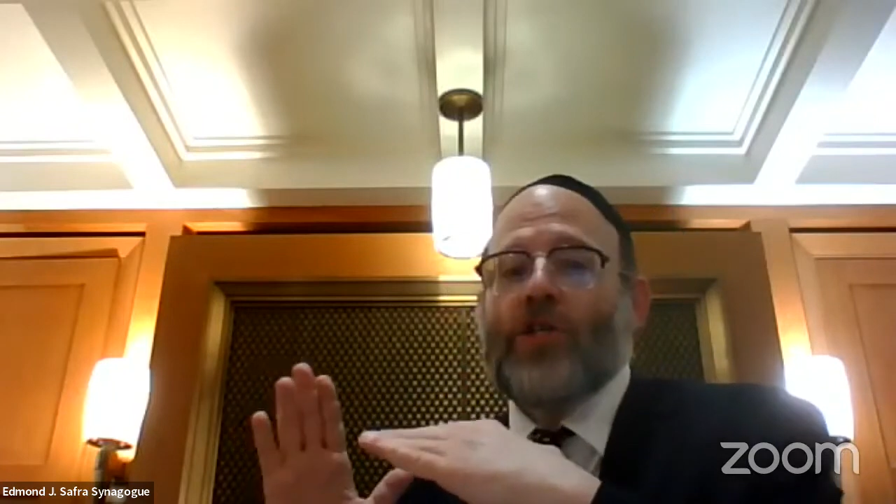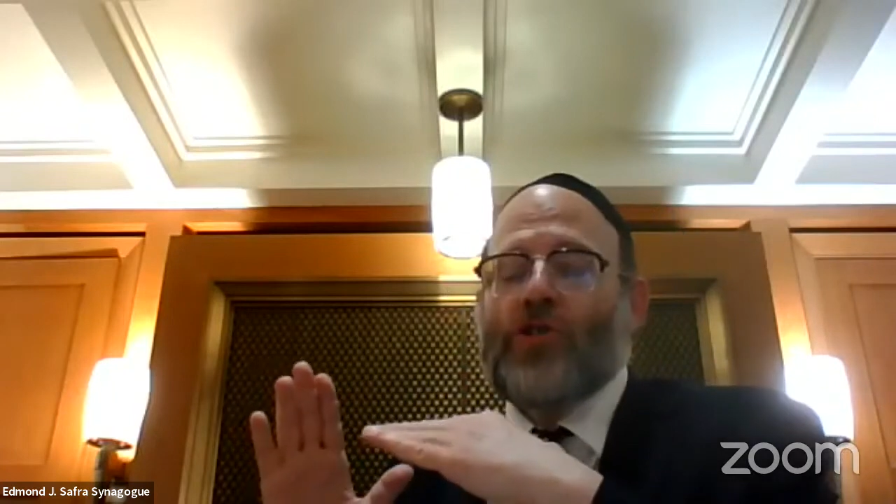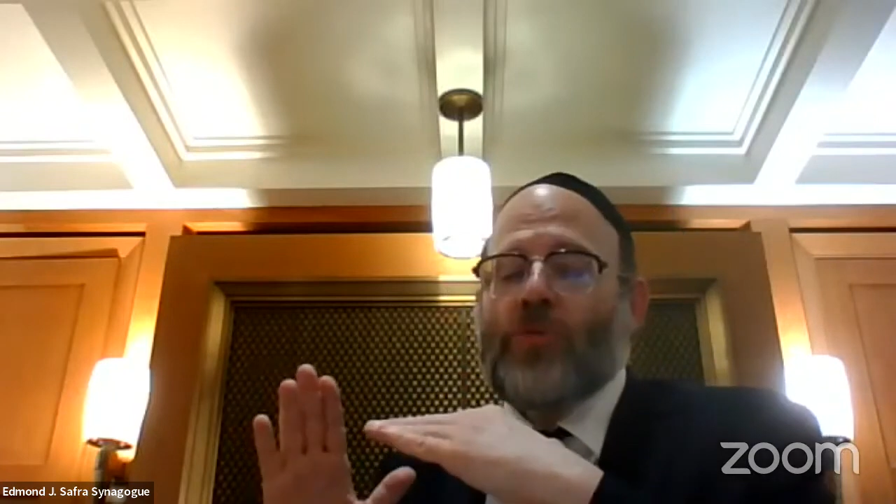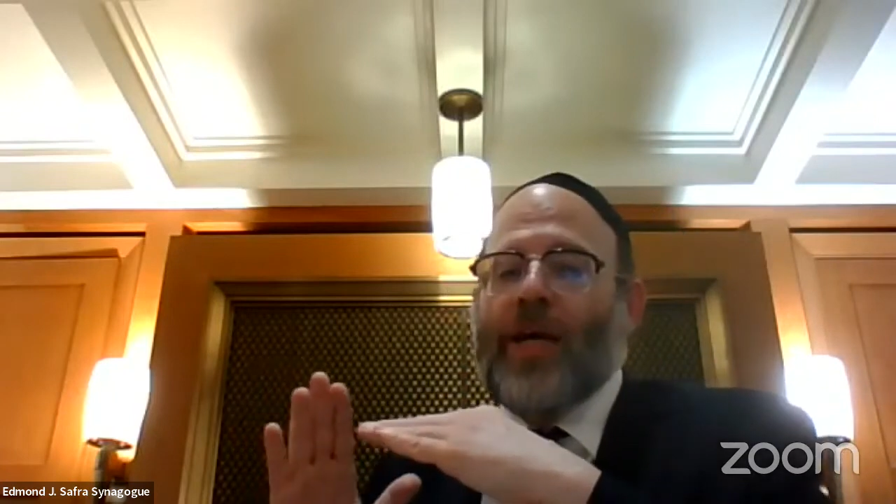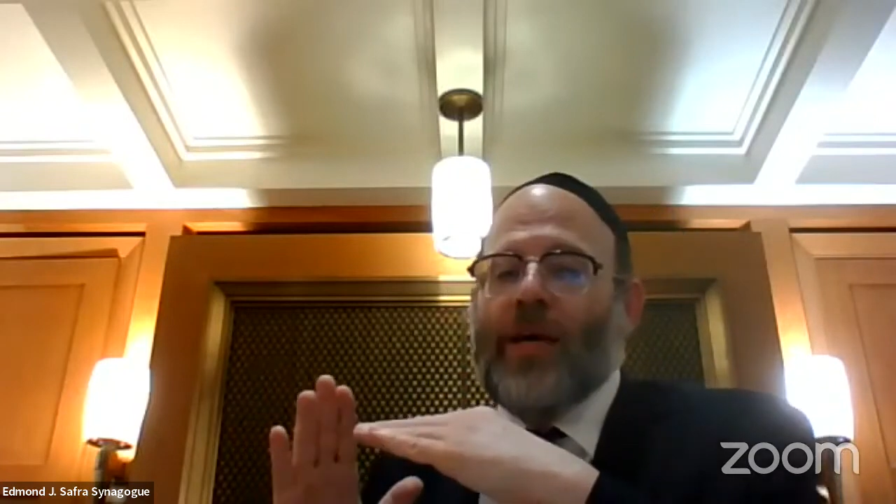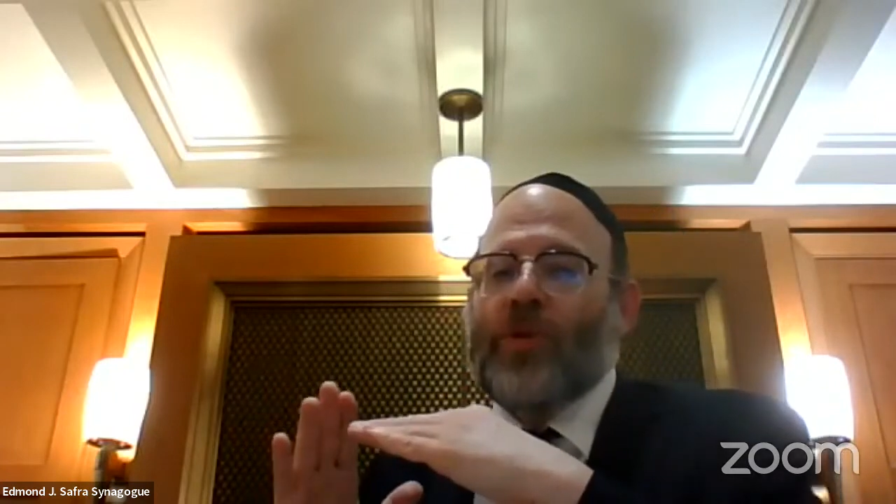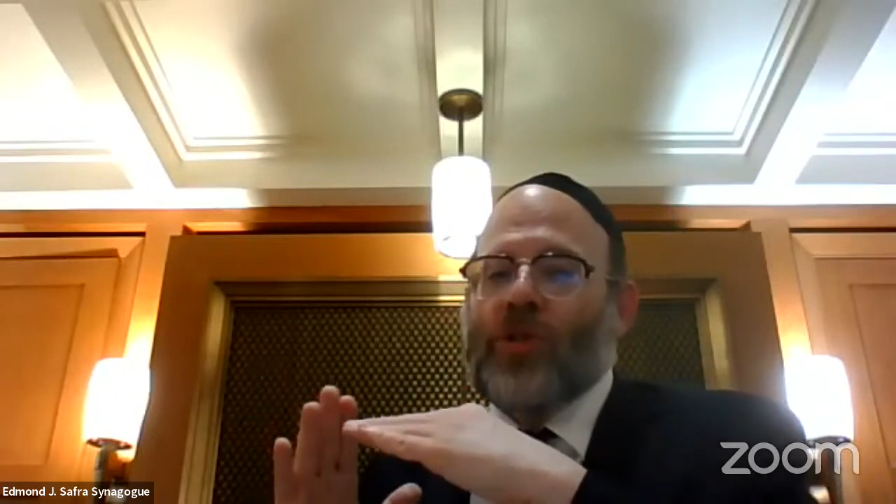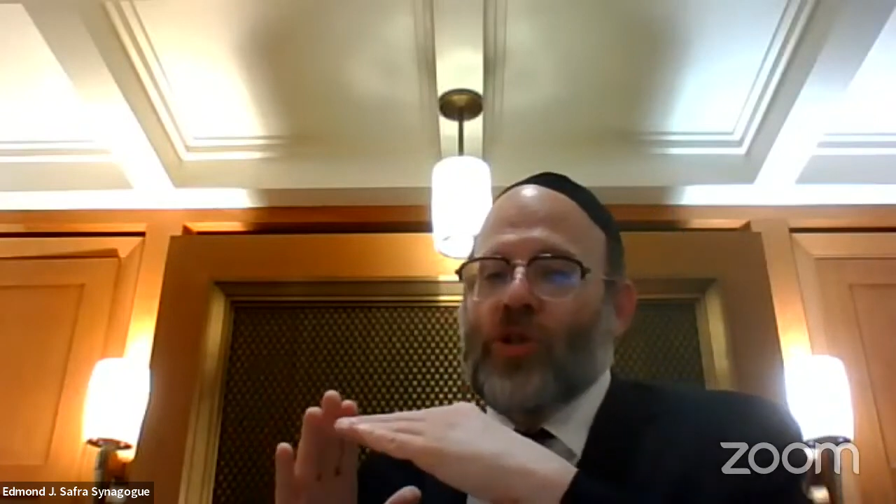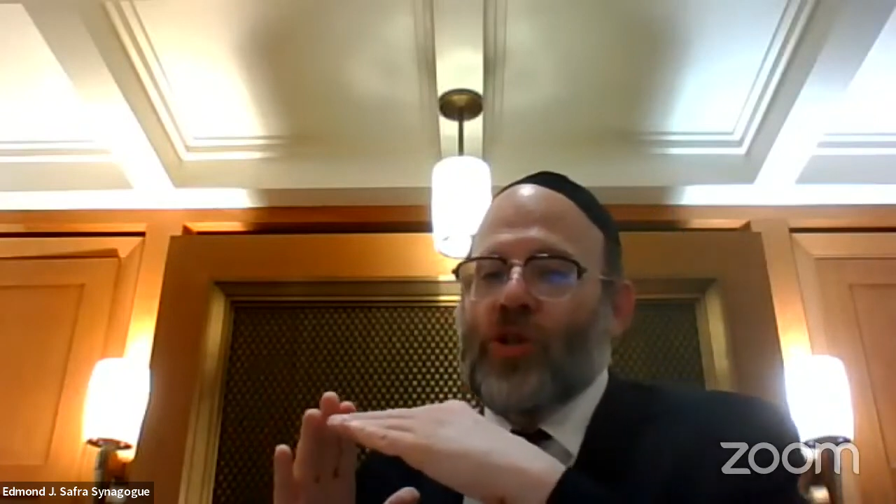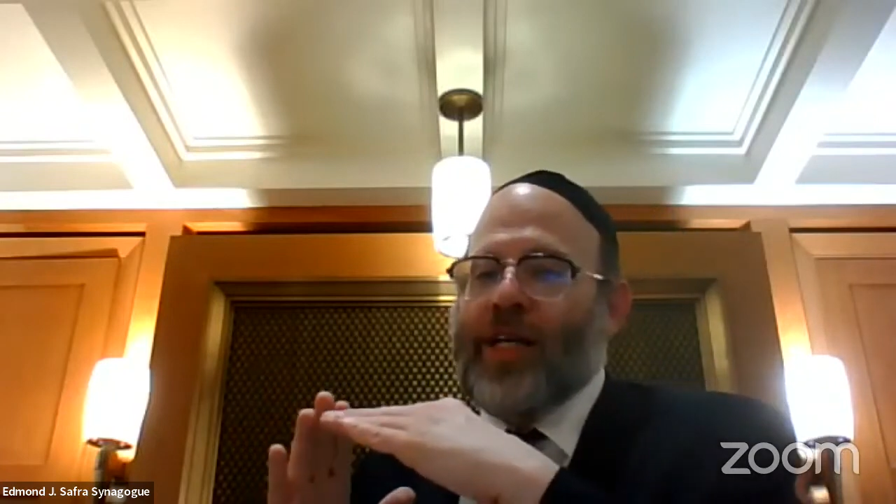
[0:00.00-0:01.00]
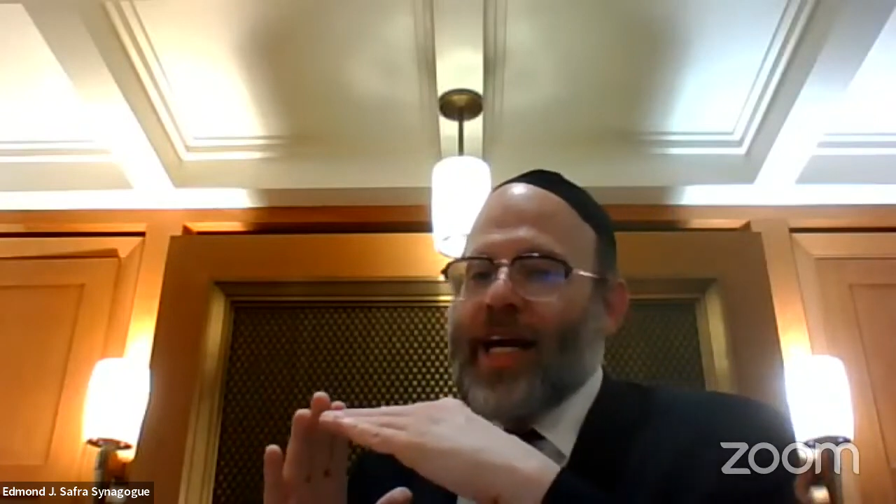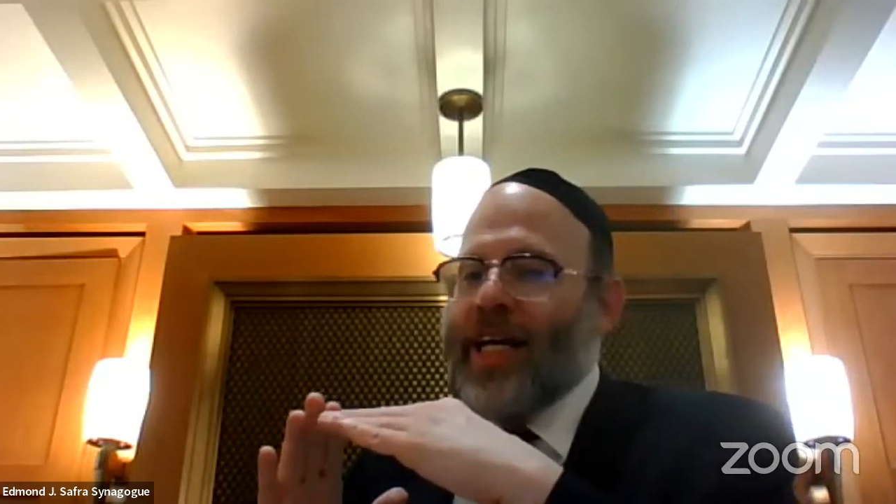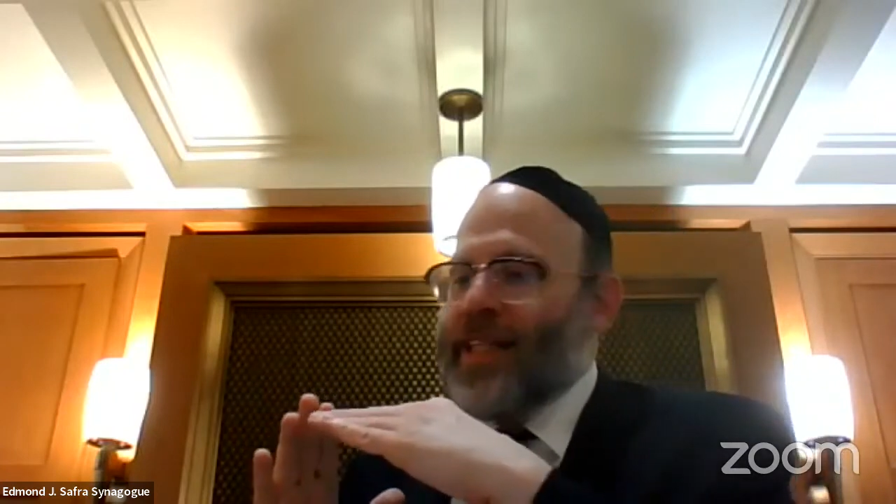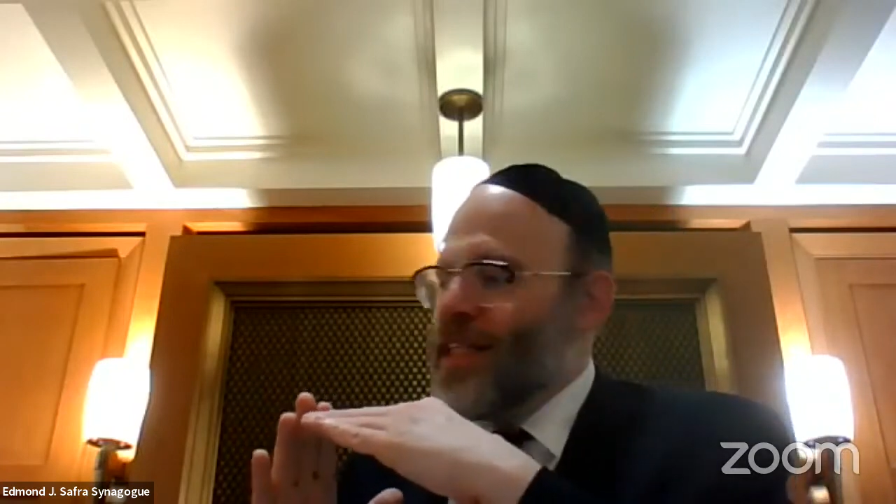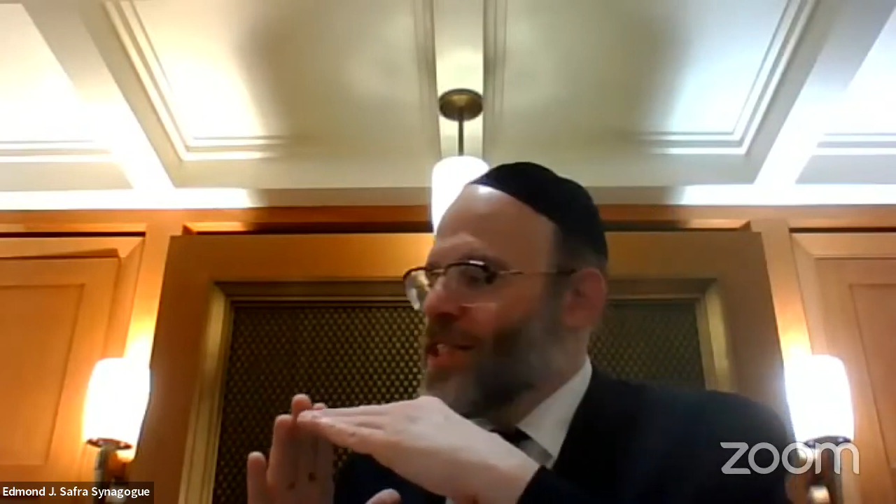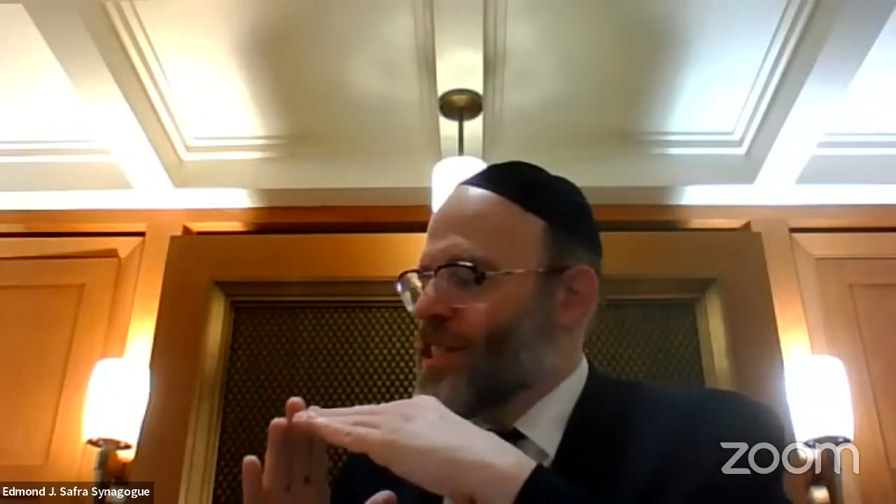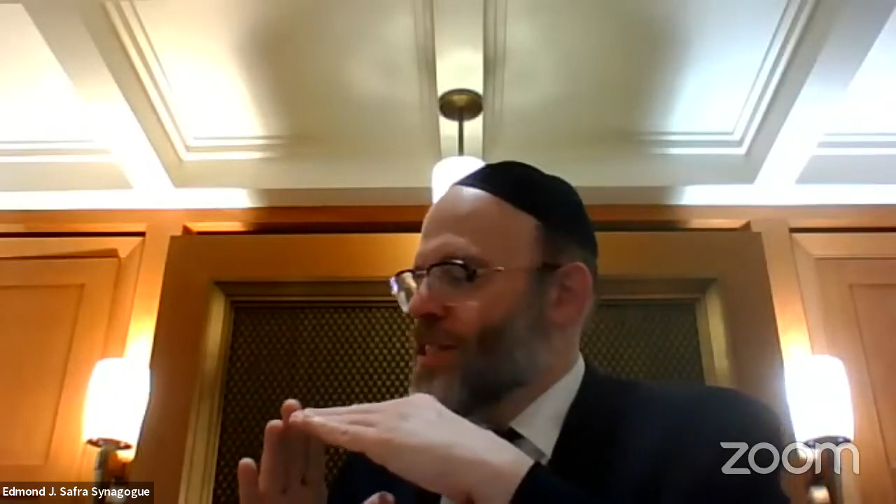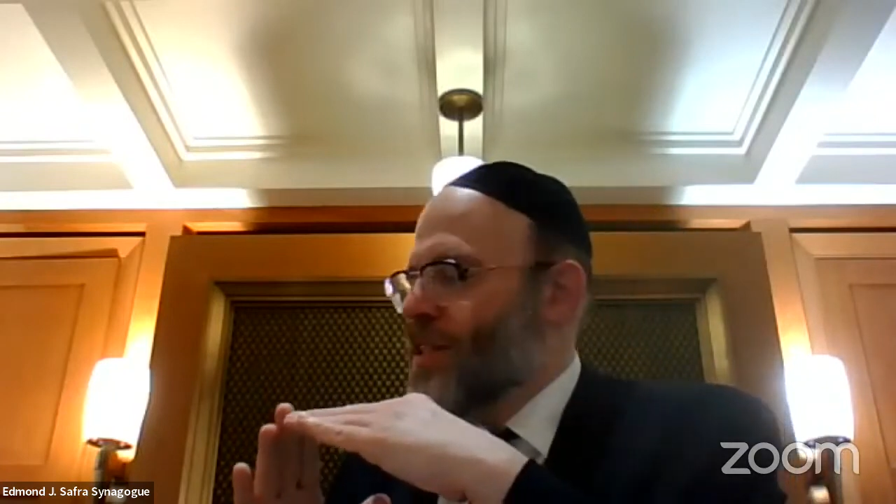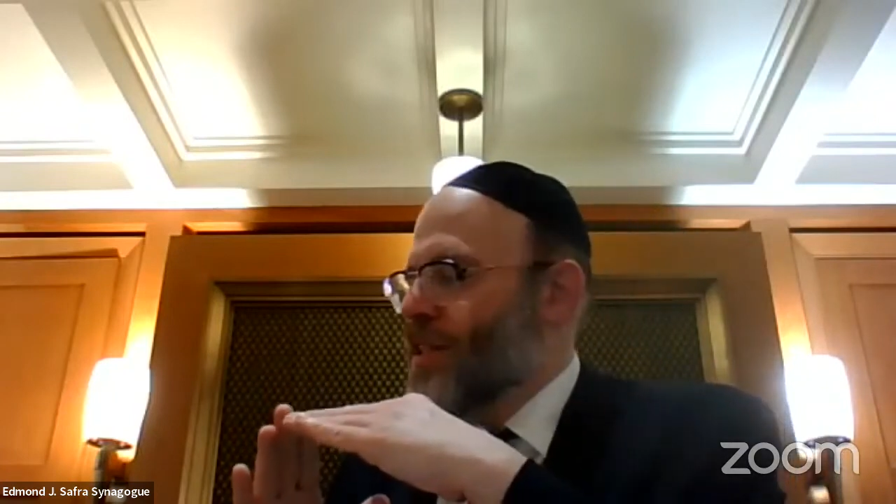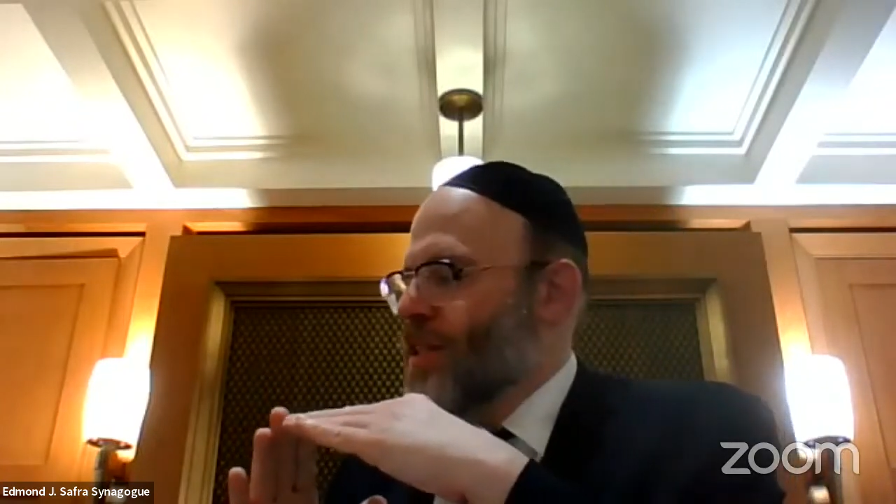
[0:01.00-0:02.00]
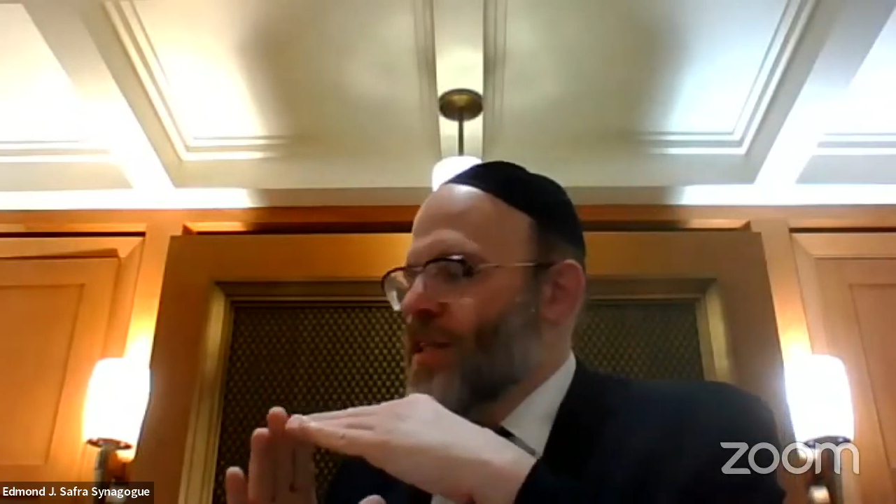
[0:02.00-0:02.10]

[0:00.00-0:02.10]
you should be able to look at this